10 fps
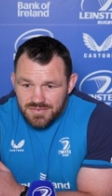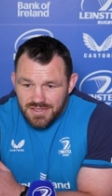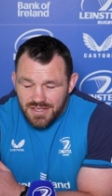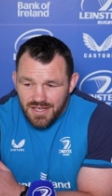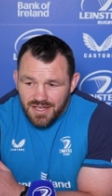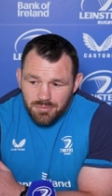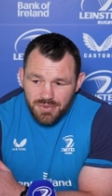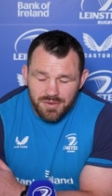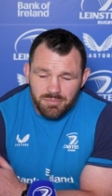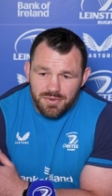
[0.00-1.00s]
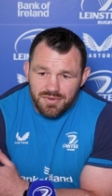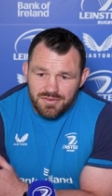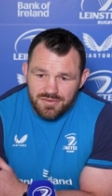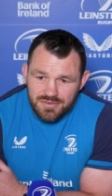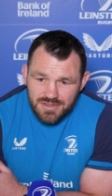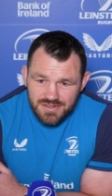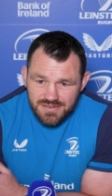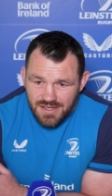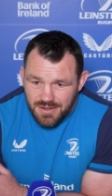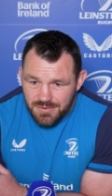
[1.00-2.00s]
yeah, a bit, but at the
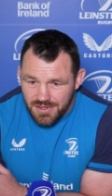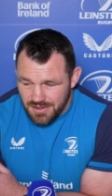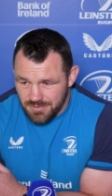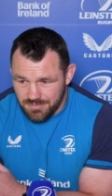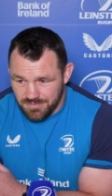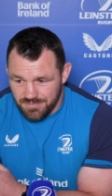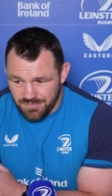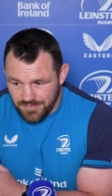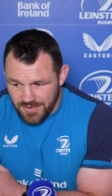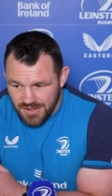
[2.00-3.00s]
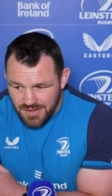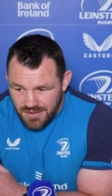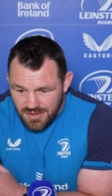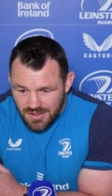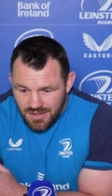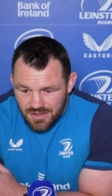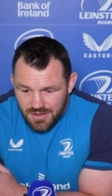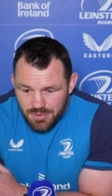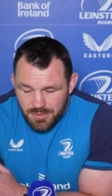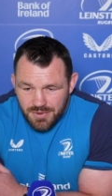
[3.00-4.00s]
same time,
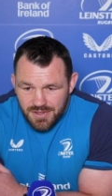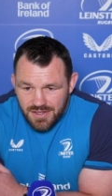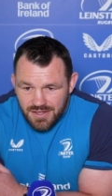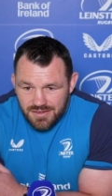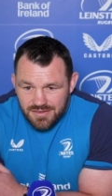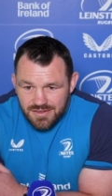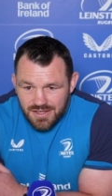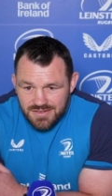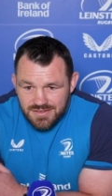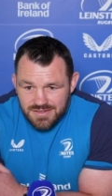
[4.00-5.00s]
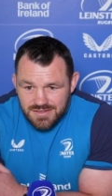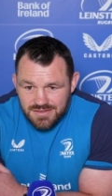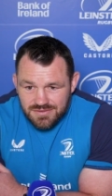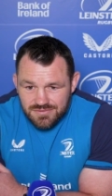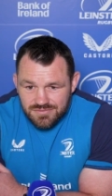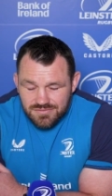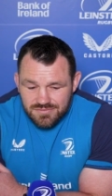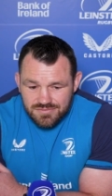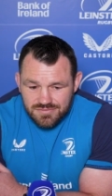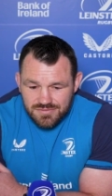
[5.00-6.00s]
I probably think that's
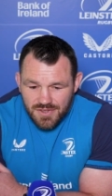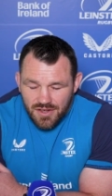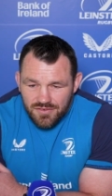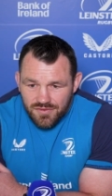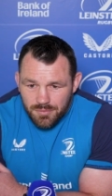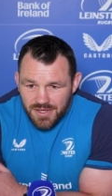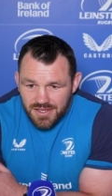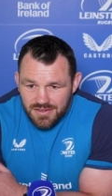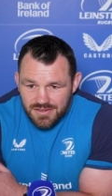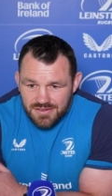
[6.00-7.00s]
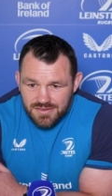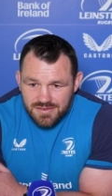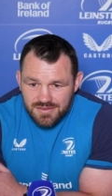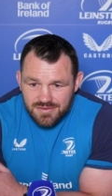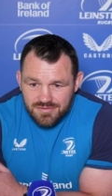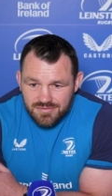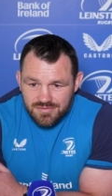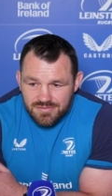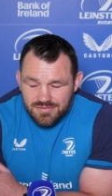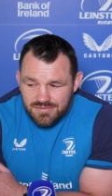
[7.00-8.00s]
not for me. It's
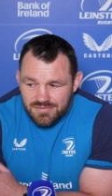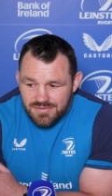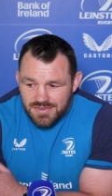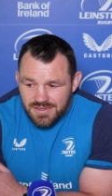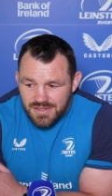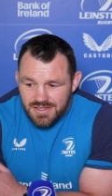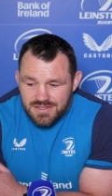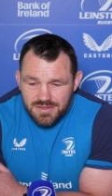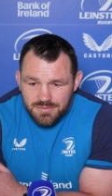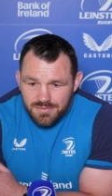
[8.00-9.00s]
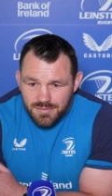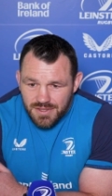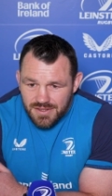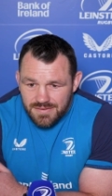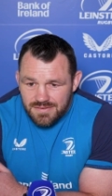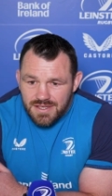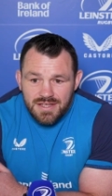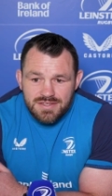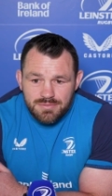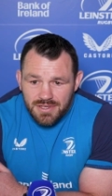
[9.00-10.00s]
that's something my
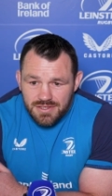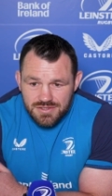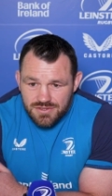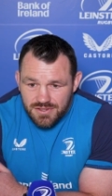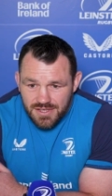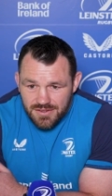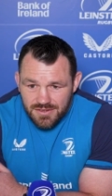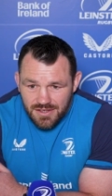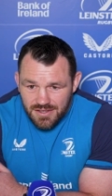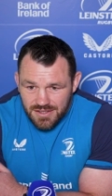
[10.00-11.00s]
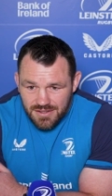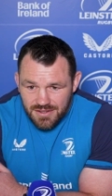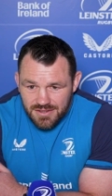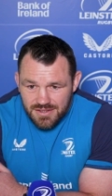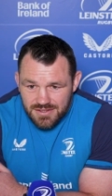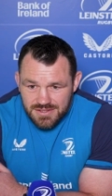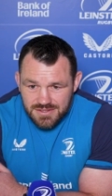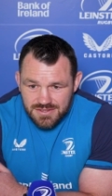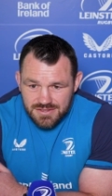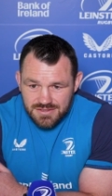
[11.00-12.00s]
kids might enjoy down the line. Like
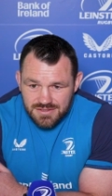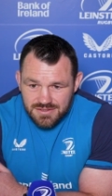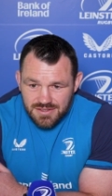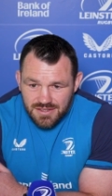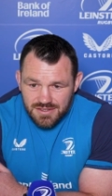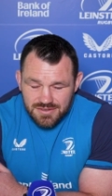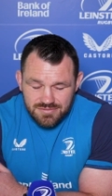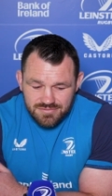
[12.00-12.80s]
that's I